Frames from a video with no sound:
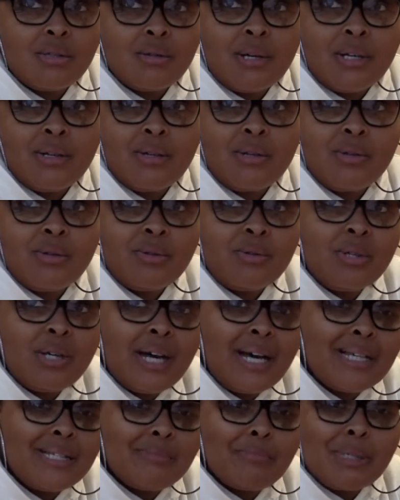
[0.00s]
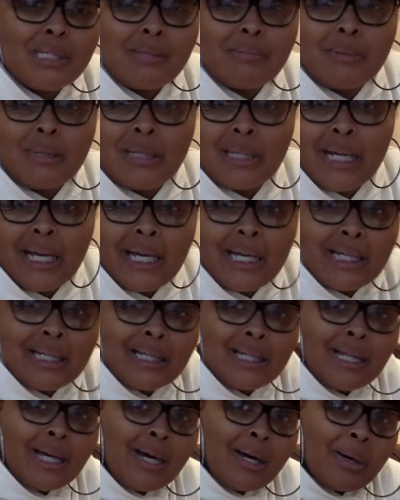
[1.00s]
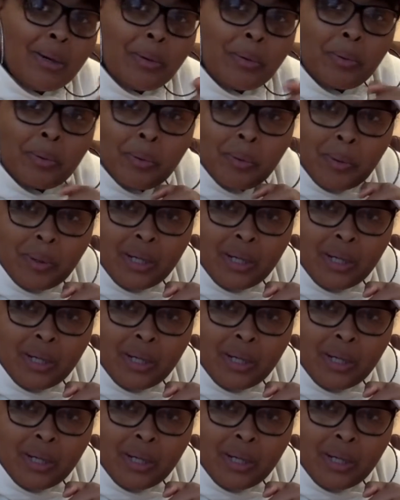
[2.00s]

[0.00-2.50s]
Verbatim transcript: So I don't know, you guys must be laying low.